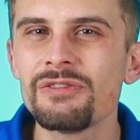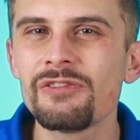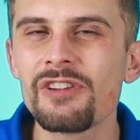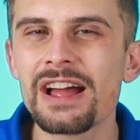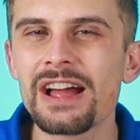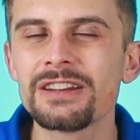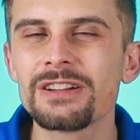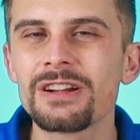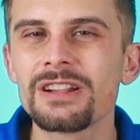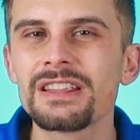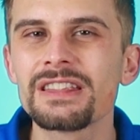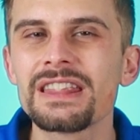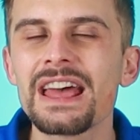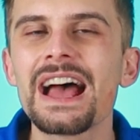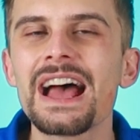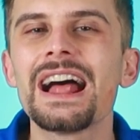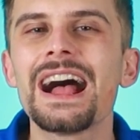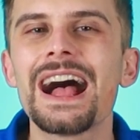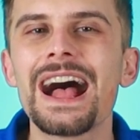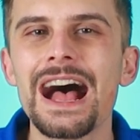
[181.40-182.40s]
you find all of
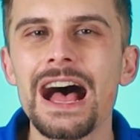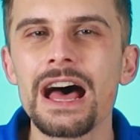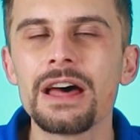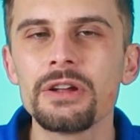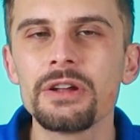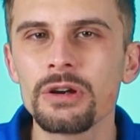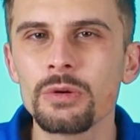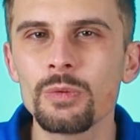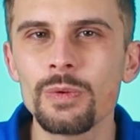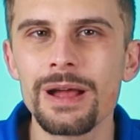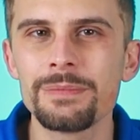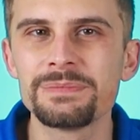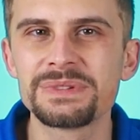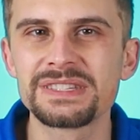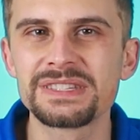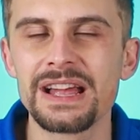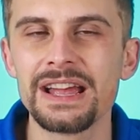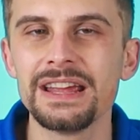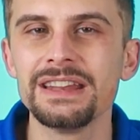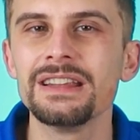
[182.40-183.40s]
that? On our
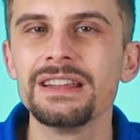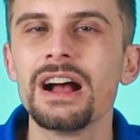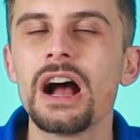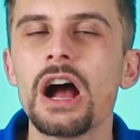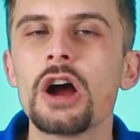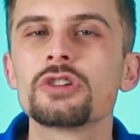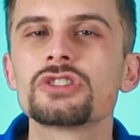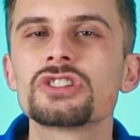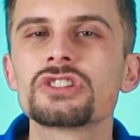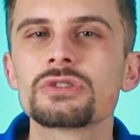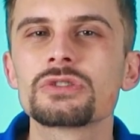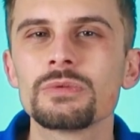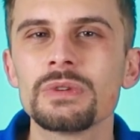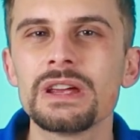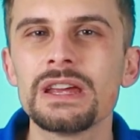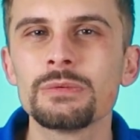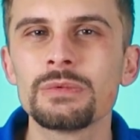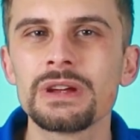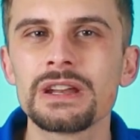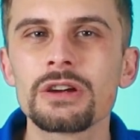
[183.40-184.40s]
website. Our
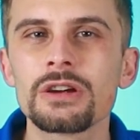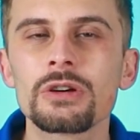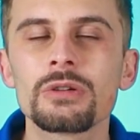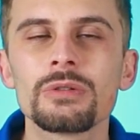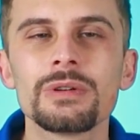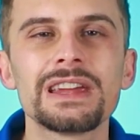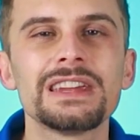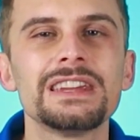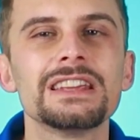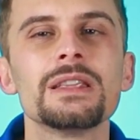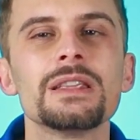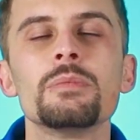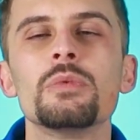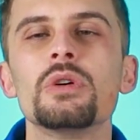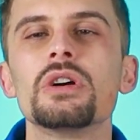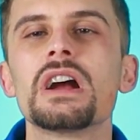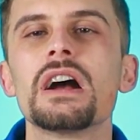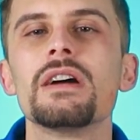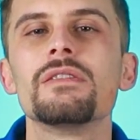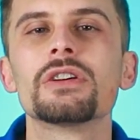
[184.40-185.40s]
screen reader curriculum will
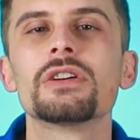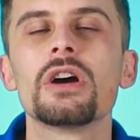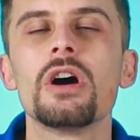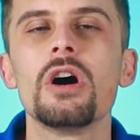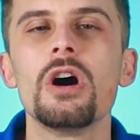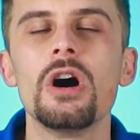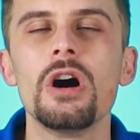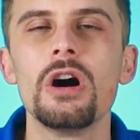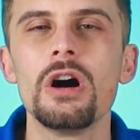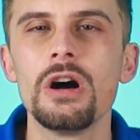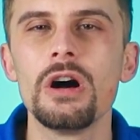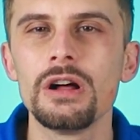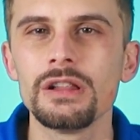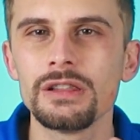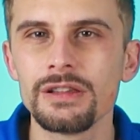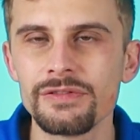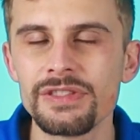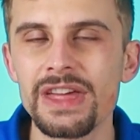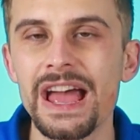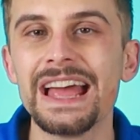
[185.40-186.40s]
cover all
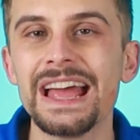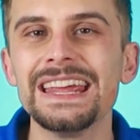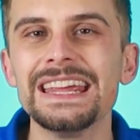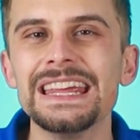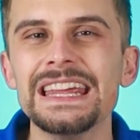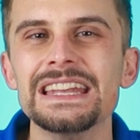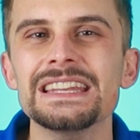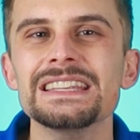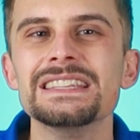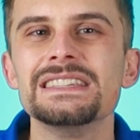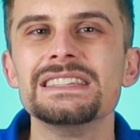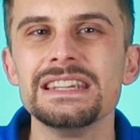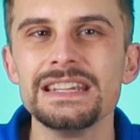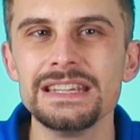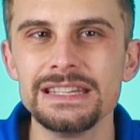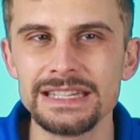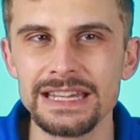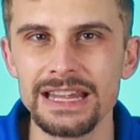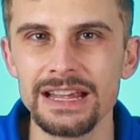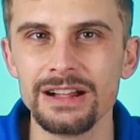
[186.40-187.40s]
of that in
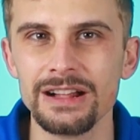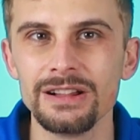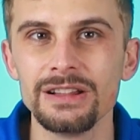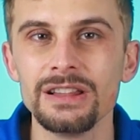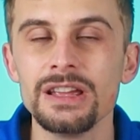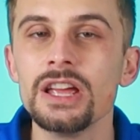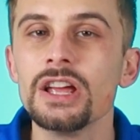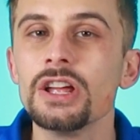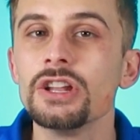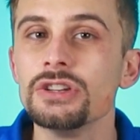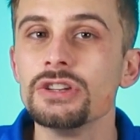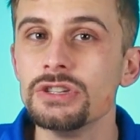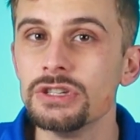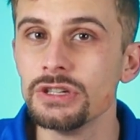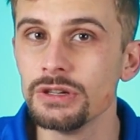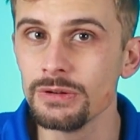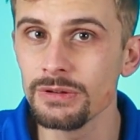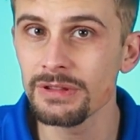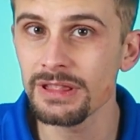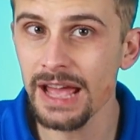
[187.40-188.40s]
detail.
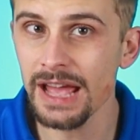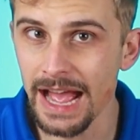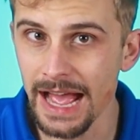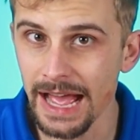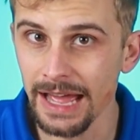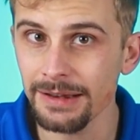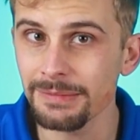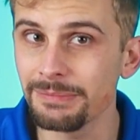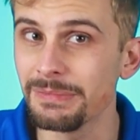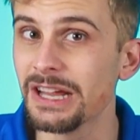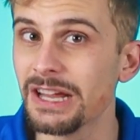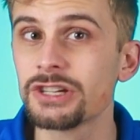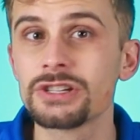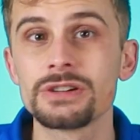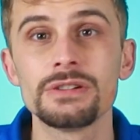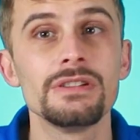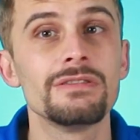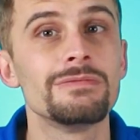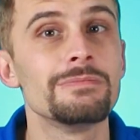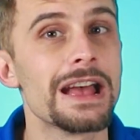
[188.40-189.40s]
Do that, make sure
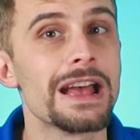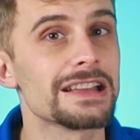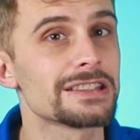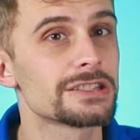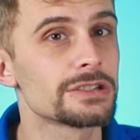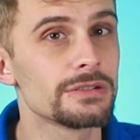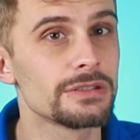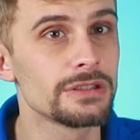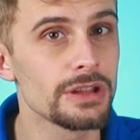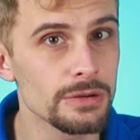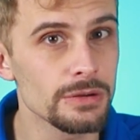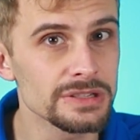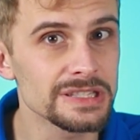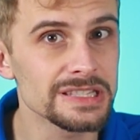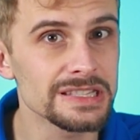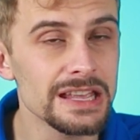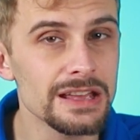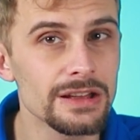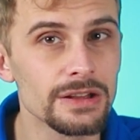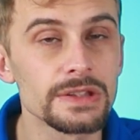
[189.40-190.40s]
you've mastered those
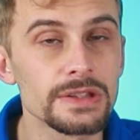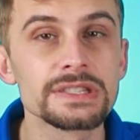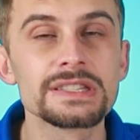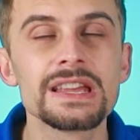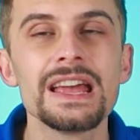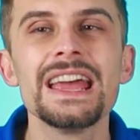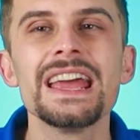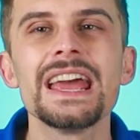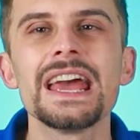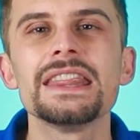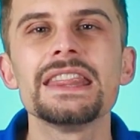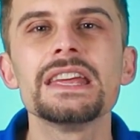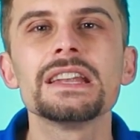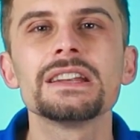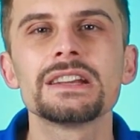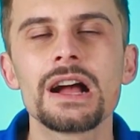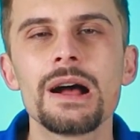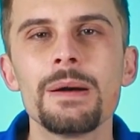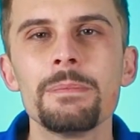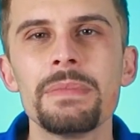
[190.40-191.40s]
skills, and then
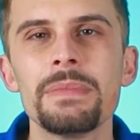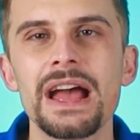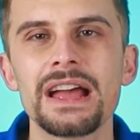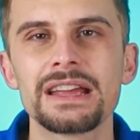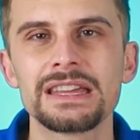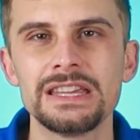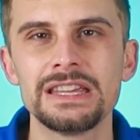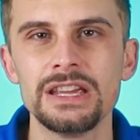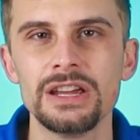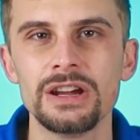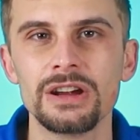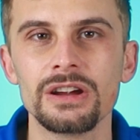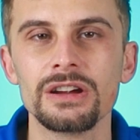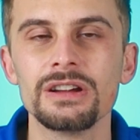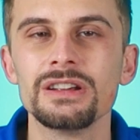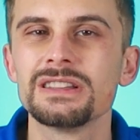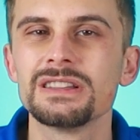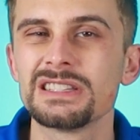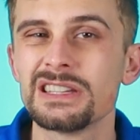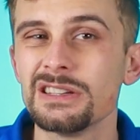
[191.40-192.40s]
come back here
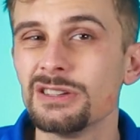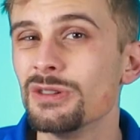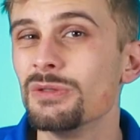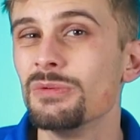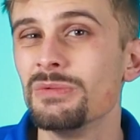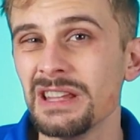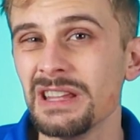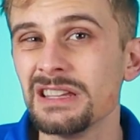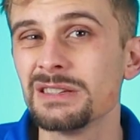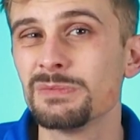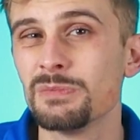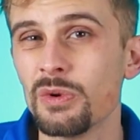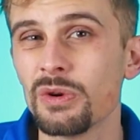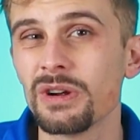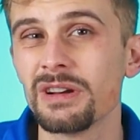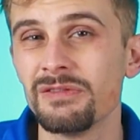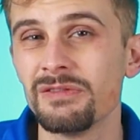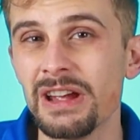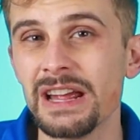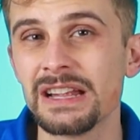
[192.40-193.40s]
to do these more
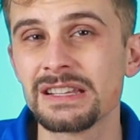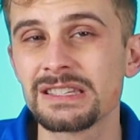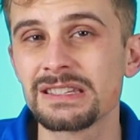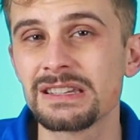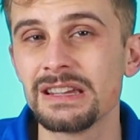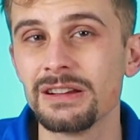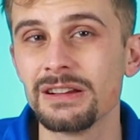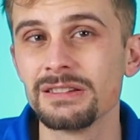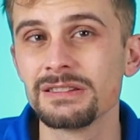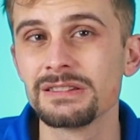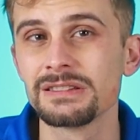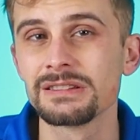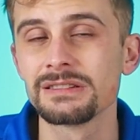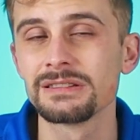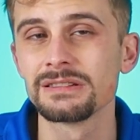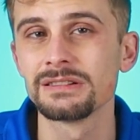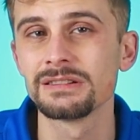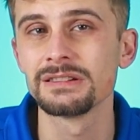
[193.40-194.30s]
advanced skills.